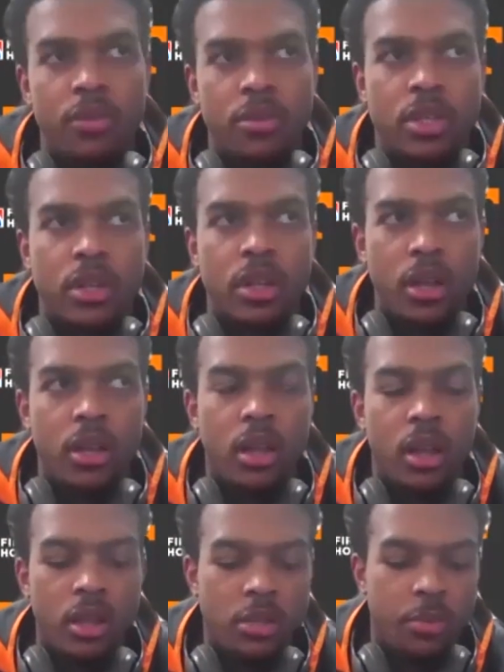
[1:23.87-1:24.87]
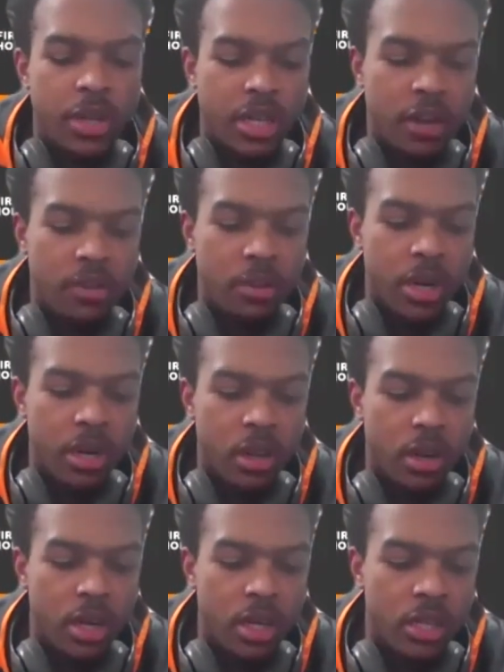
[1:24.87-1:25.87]
It was a, a it's been definitely been a
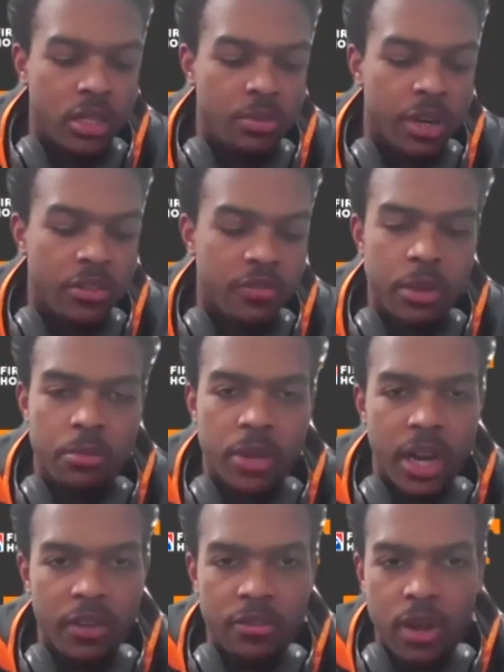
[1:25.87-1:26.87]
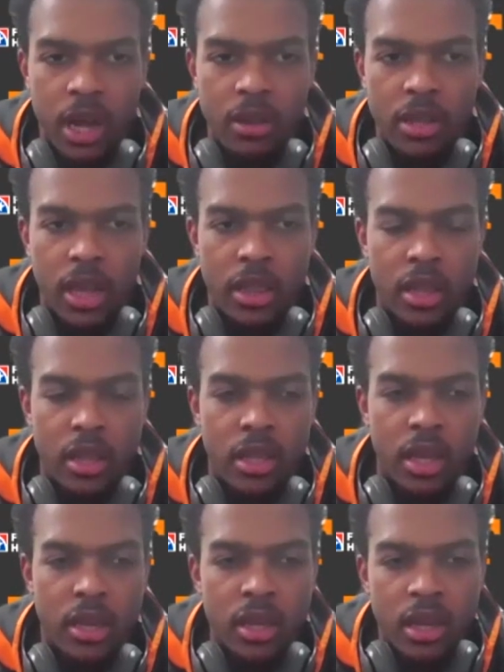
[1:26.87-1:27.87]
learning experience for me, but I've, I I think
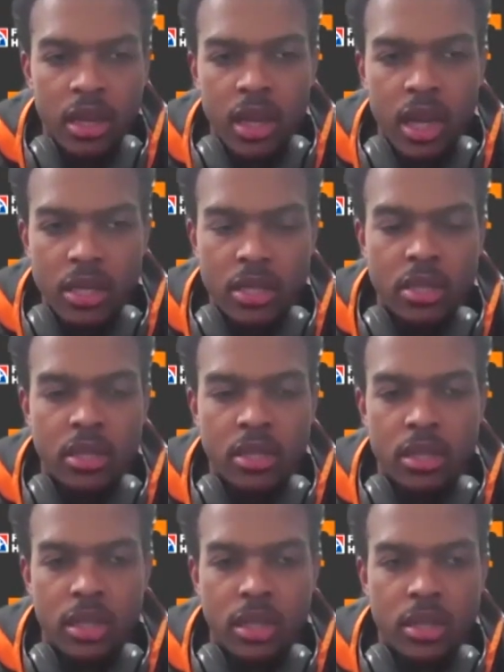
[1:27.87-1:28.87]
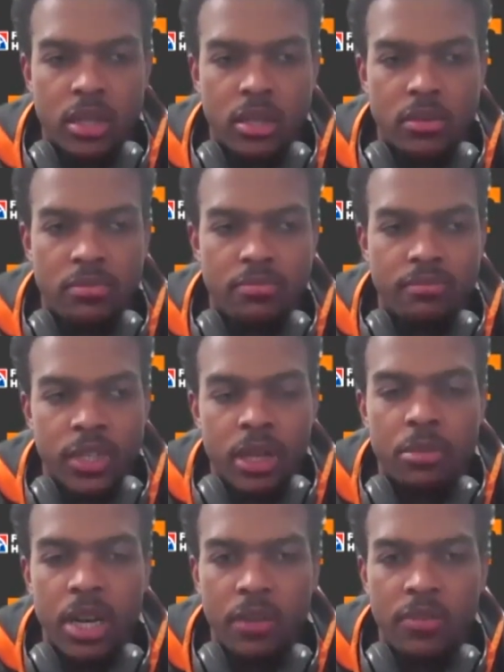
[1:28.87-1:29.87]
that it's it's
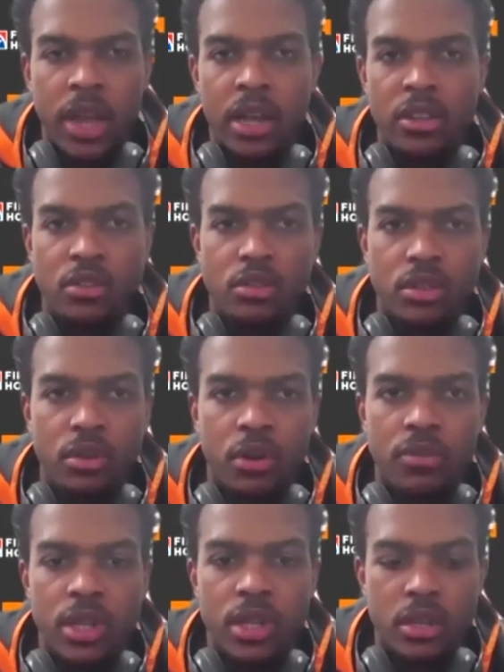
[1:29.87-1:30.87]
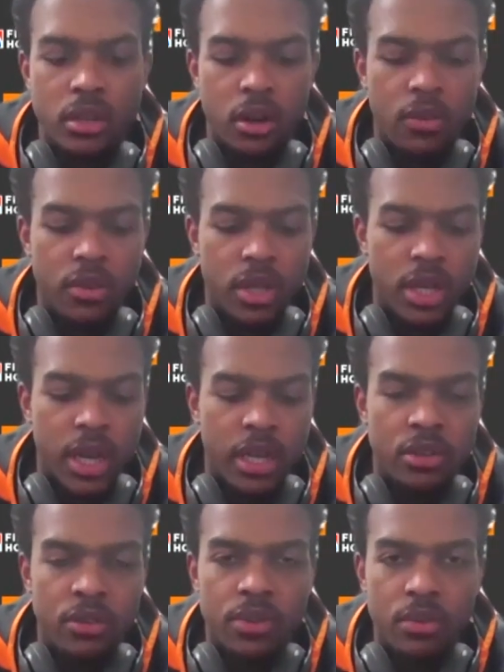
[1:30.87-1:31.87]
something I've gotten used to over the over the
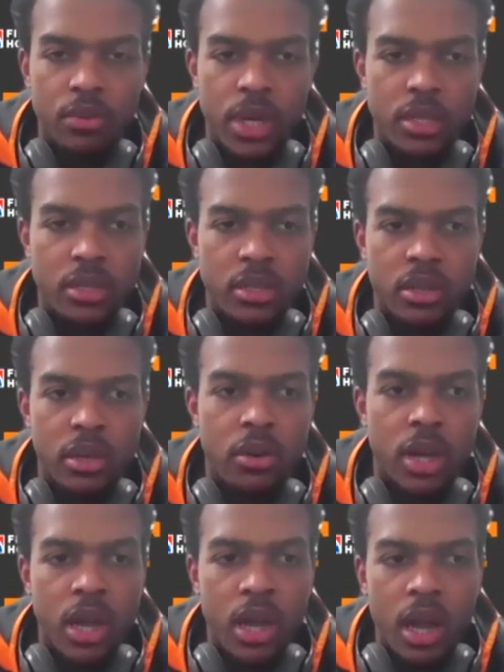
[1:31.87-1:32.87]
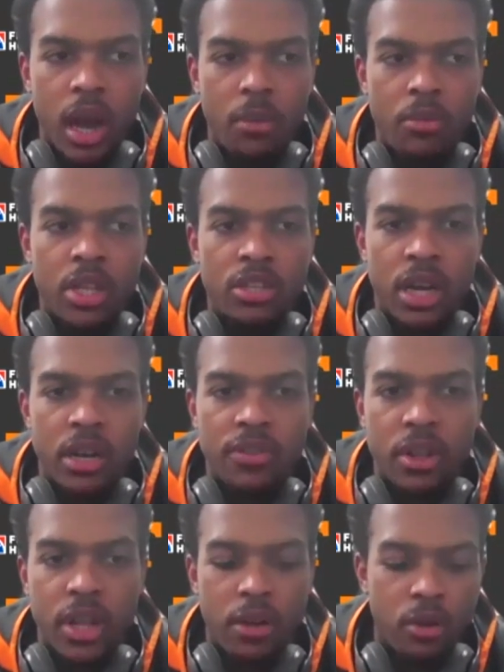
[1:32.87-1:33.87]
days, over the weeks, and so I'm really trying to
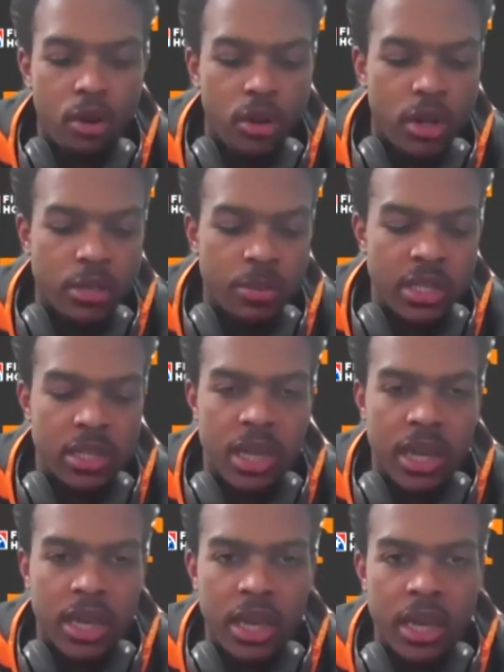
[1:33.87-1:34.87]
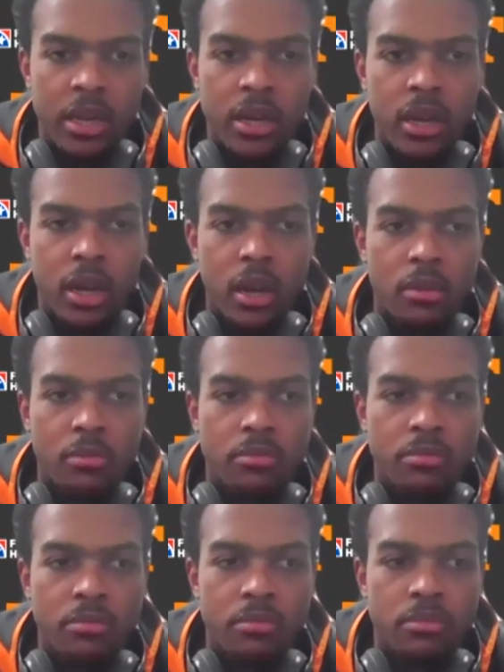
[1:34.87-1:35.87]
fill that role as best as I can, um,
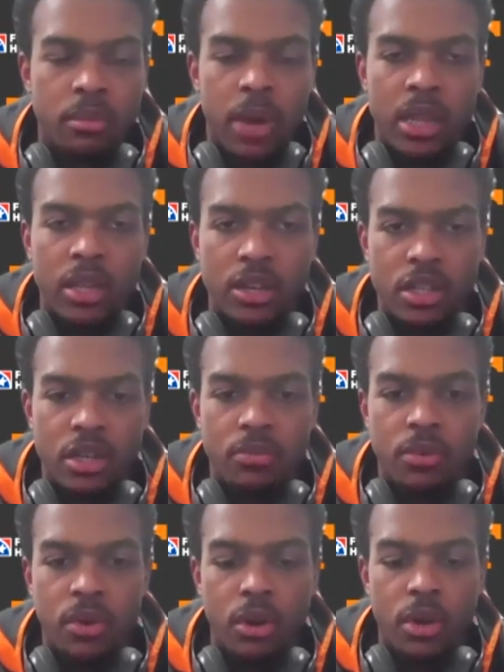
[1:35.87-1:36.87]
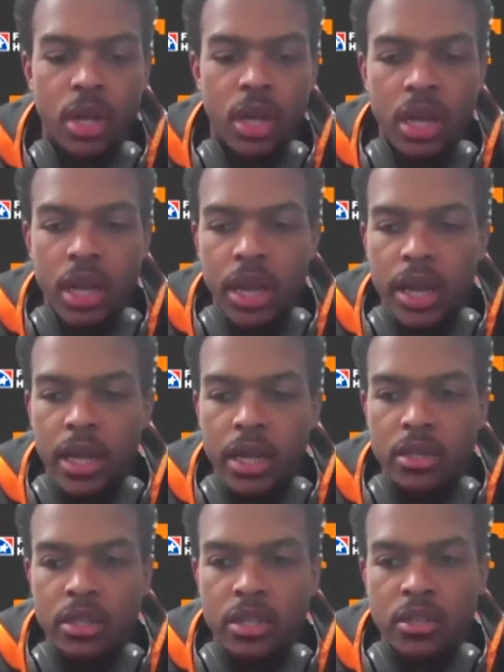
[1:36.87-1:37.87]
my leadership role,
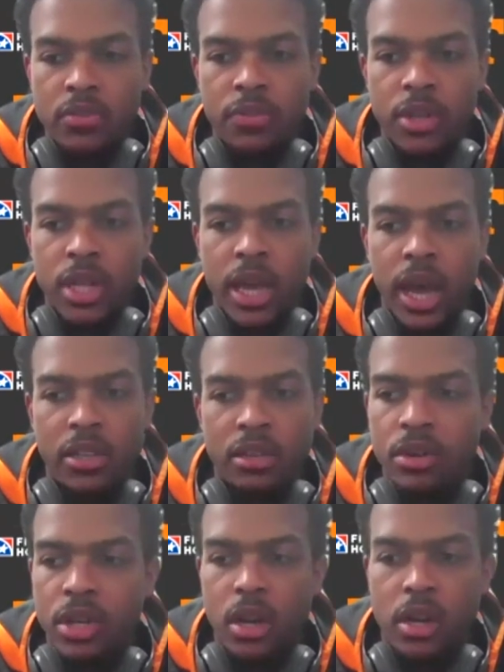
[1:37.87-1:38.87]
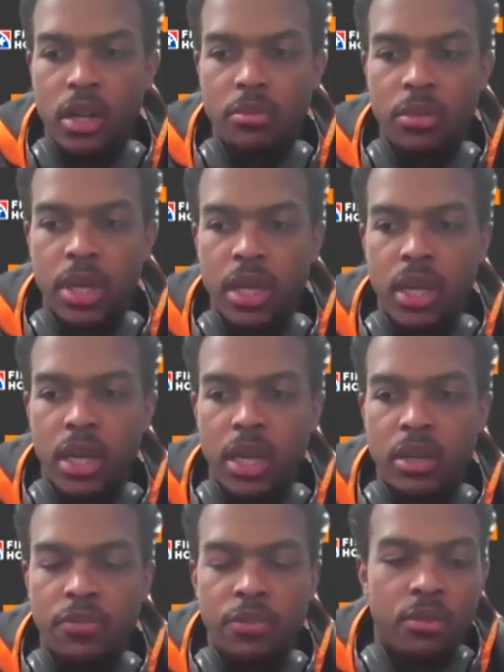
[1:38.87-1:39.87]
and just for the guys who are younger than me
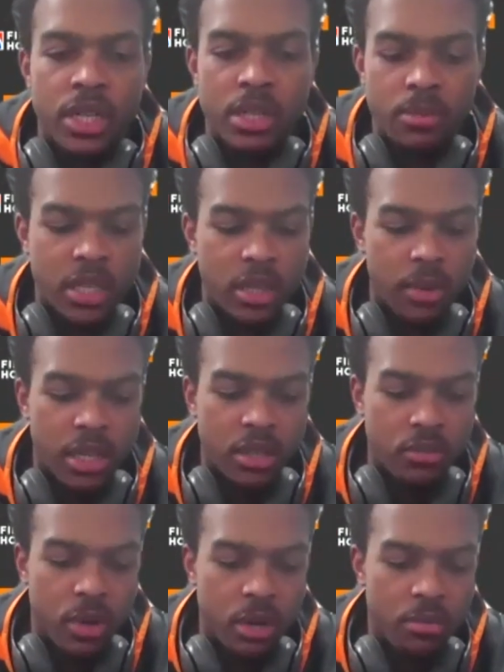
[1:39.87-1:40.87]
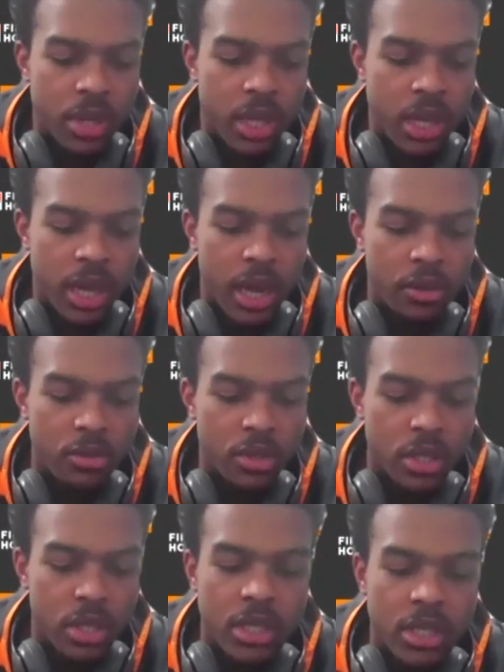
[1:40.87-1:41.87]
and for the rest of my team, I just want to be the guy
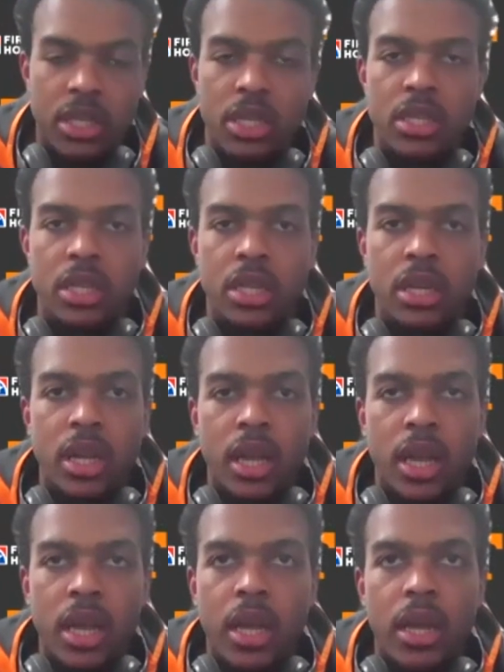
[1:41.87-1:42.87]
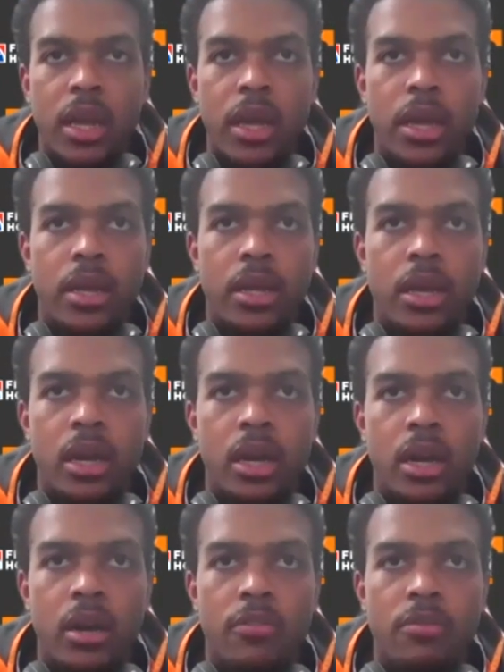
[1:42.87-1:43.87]
who's consistent and
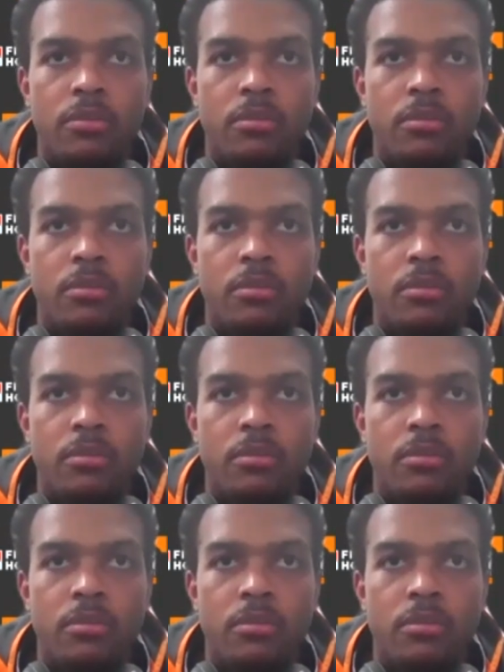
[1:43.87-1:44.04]
um,